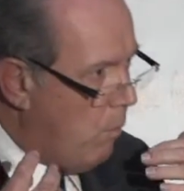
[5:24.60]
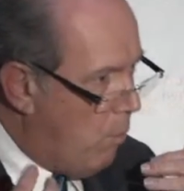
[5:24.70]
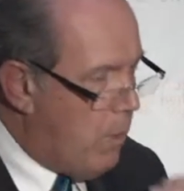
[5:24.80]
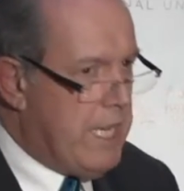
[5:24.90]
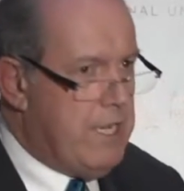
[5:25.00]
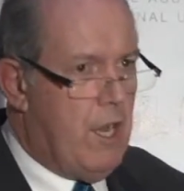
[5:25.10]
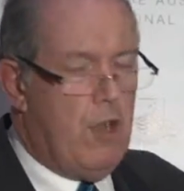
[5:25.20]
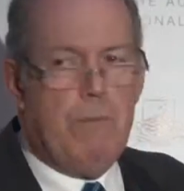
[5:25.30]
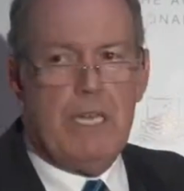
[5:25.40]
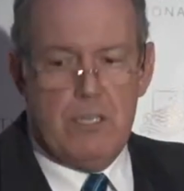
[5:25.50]
we
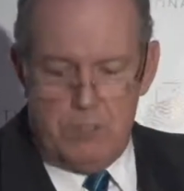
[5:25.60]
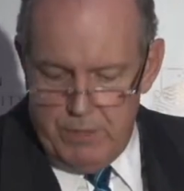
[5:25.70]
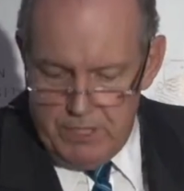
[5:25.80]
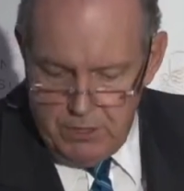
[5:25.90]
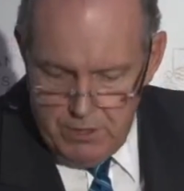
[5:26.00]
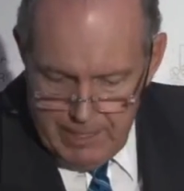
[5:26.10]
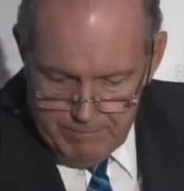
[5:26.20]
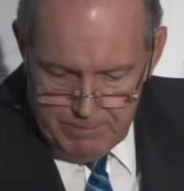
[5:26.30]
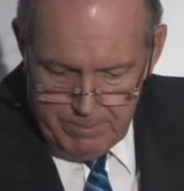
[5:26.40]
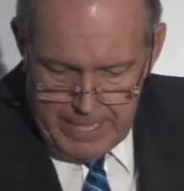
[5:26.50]
know because we turn
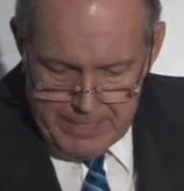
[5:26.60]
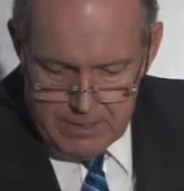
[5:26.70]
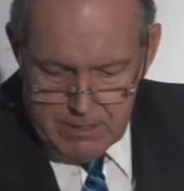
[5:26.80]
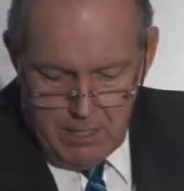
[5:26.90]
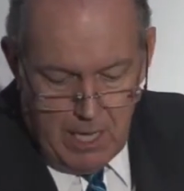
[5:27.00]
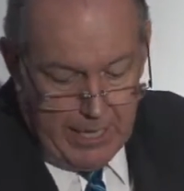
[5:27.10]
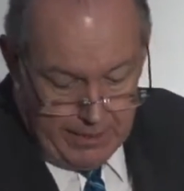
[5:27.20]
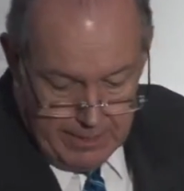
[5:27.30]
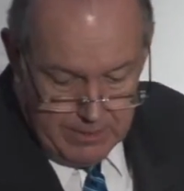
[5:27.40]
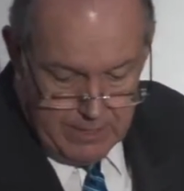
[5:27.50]
up to places
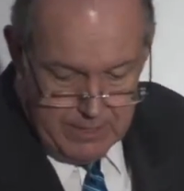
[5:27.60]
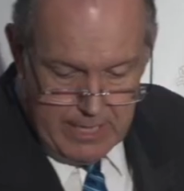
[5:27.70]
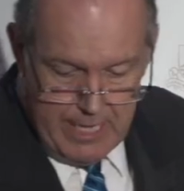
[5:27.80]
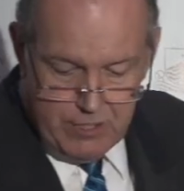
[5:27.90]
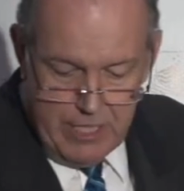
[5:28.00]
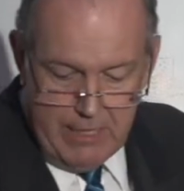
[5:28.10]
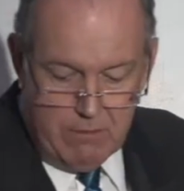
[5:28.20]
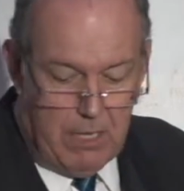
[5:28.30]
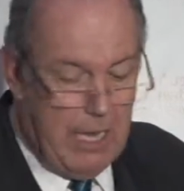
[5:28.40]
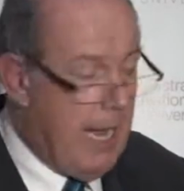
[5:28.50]
like, as I say,
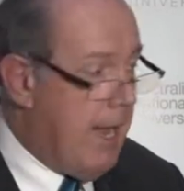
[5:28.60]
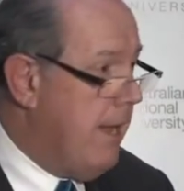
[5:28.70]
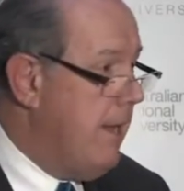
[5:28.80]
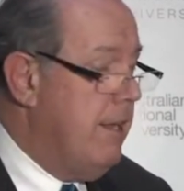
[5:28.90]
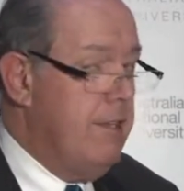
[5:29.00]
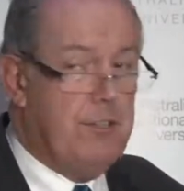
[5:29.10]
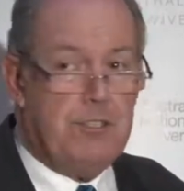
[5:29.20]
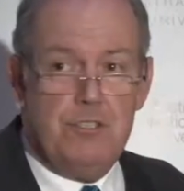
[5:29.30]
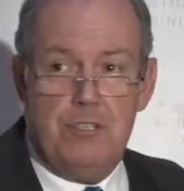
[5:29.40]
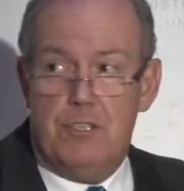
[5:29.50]
Shangri-La, the
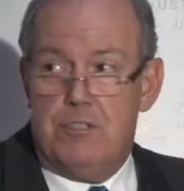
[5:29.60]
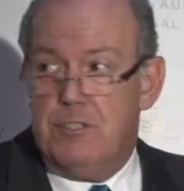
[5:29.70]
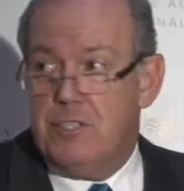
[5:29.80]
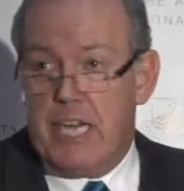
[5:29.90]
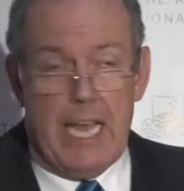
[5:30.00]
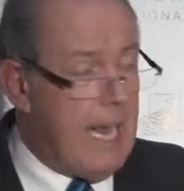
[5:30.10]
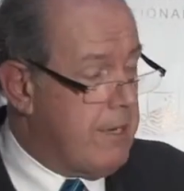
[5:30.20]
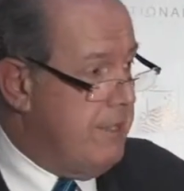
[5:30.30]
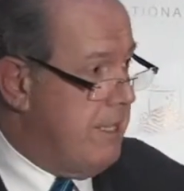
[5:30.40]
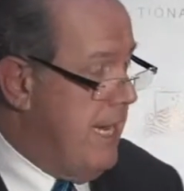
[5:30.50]

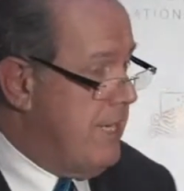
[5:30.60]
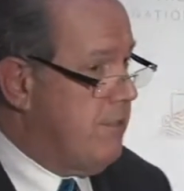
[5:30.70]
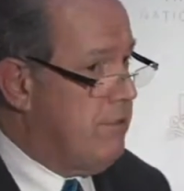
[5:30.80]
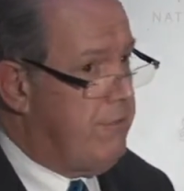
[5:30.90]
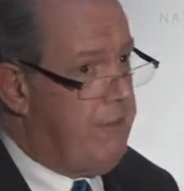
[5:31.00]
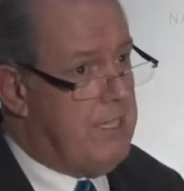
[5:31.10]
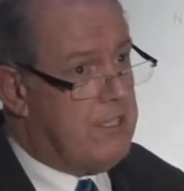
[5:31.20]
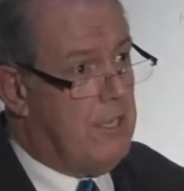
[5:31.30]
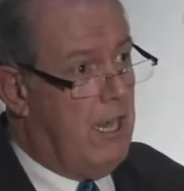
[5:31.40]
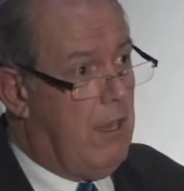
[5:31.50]
Jakarta International
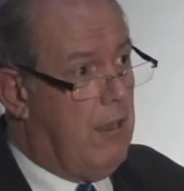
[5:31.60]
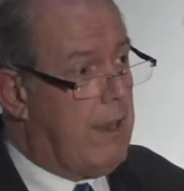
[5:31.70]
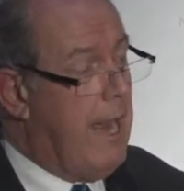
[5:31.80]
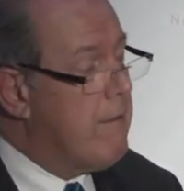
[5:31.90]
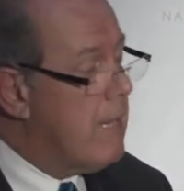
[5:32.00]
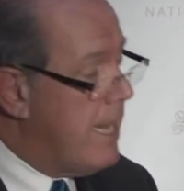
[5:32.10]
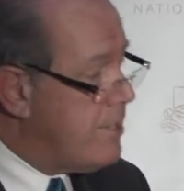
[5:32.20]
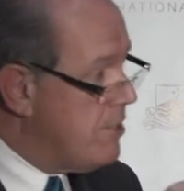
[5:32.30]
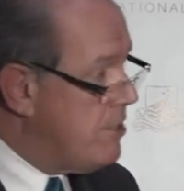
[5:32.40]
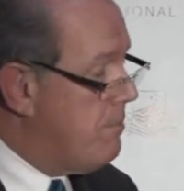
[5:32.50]
Defence Dialogue. Our
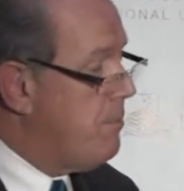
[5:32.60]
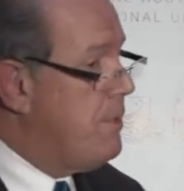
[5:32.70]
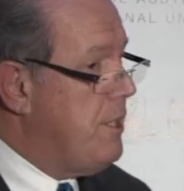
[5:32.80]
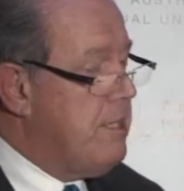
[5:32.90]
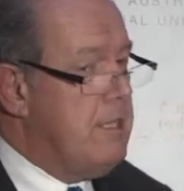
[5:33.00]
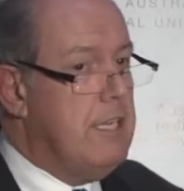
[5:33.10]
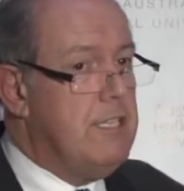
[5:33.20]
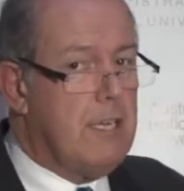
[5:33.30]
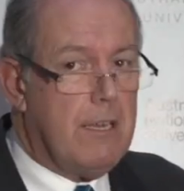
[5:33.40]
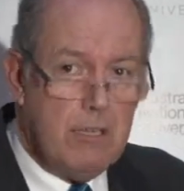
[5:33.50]
relationship with
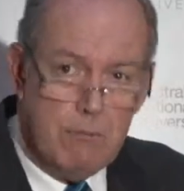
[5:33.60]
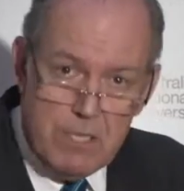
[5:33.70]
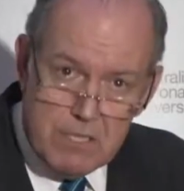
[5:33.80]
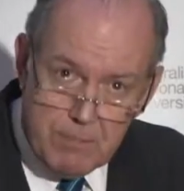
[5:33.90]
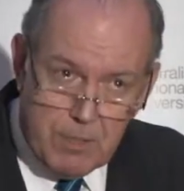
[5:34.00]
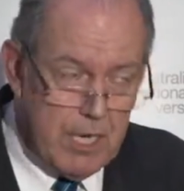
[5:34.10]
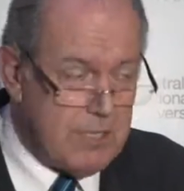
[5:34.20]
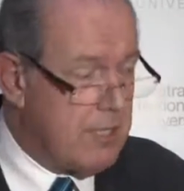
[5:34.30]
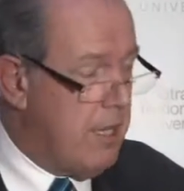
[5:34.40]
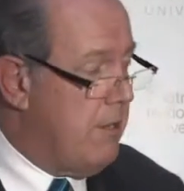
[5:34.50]
Indonesia, you'd be
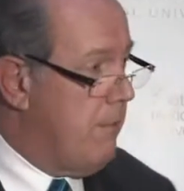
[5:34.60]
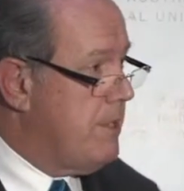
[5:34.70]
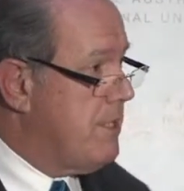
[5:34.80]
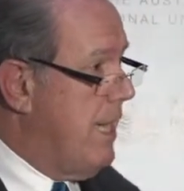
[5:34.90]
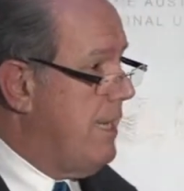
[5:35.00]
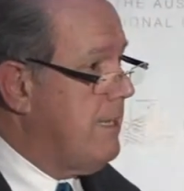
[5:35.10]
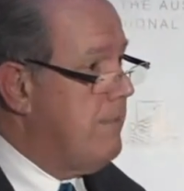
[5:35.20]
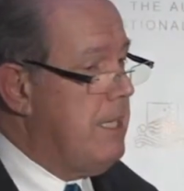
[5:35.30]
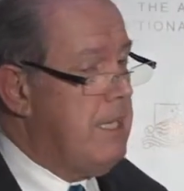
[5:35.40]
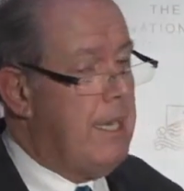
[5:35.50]
surprised to know, notwithstanding the
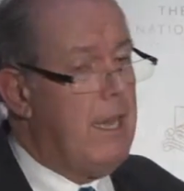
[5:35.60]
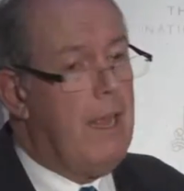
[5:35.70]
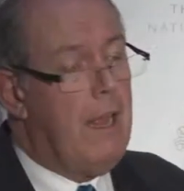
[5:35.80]
media,